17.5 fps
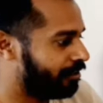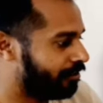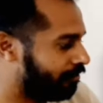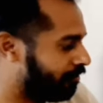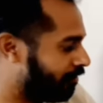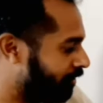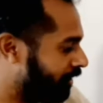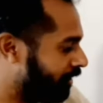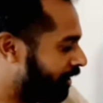
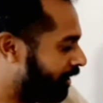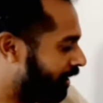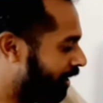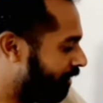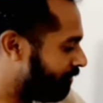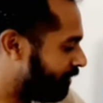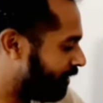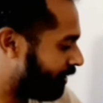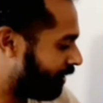For that I have
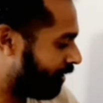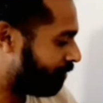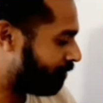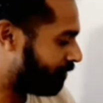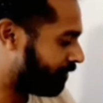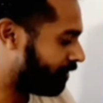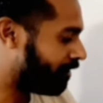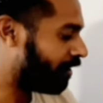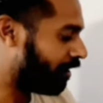just kept,
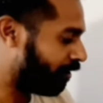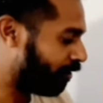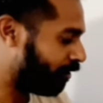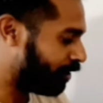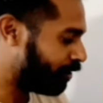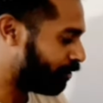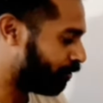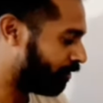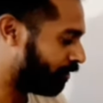I already
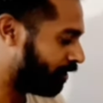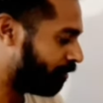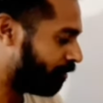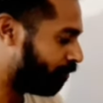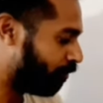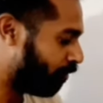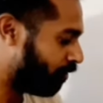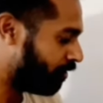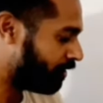showed the
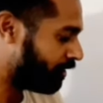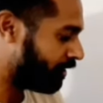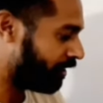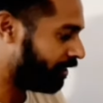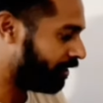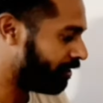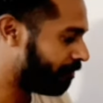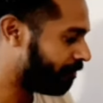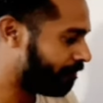bows here.
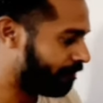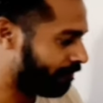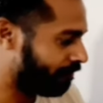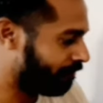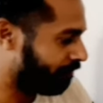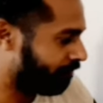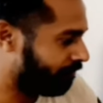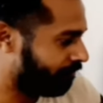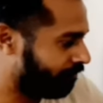
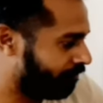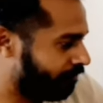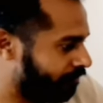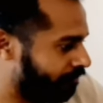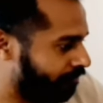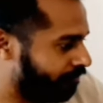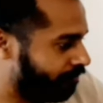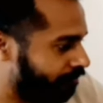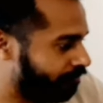
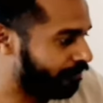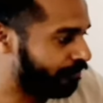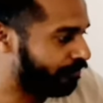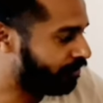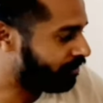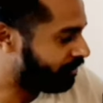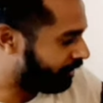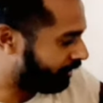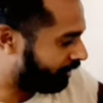Before
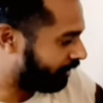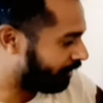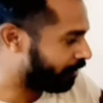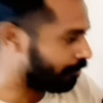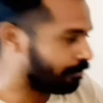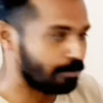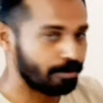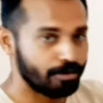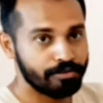sticking the
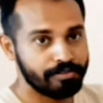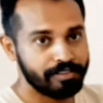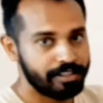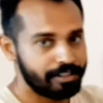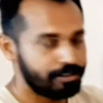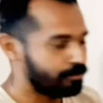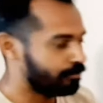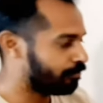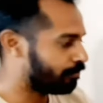bow, we need
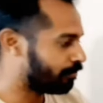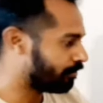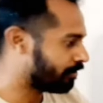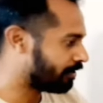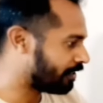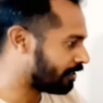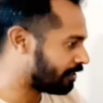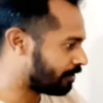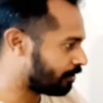to put
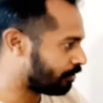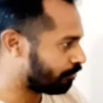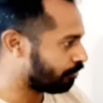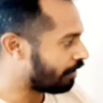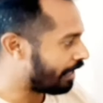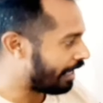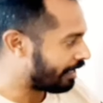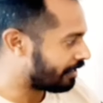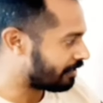these two
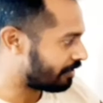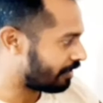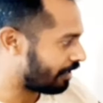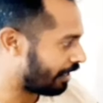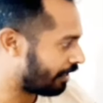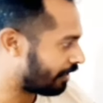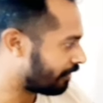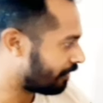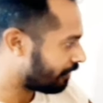lines
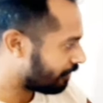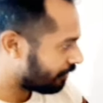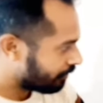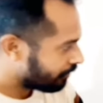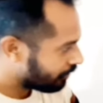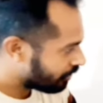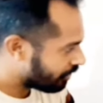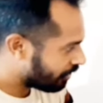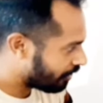like
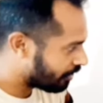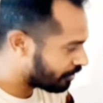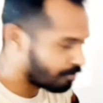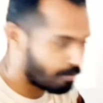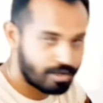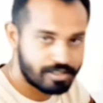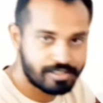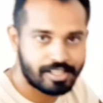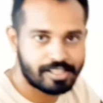a
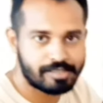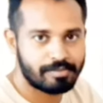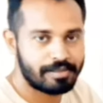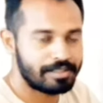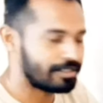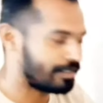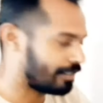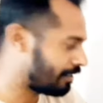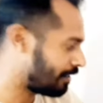small
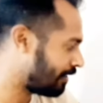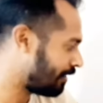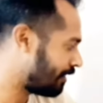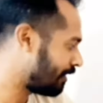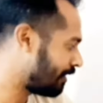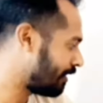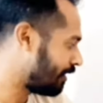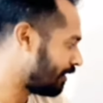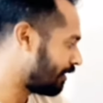suspender
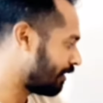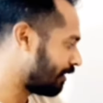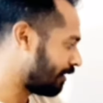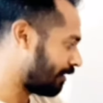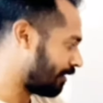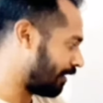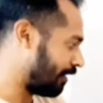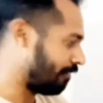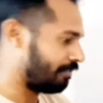
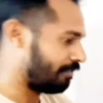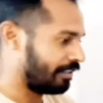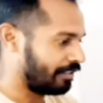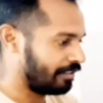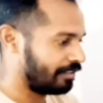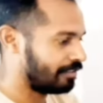kind of thing.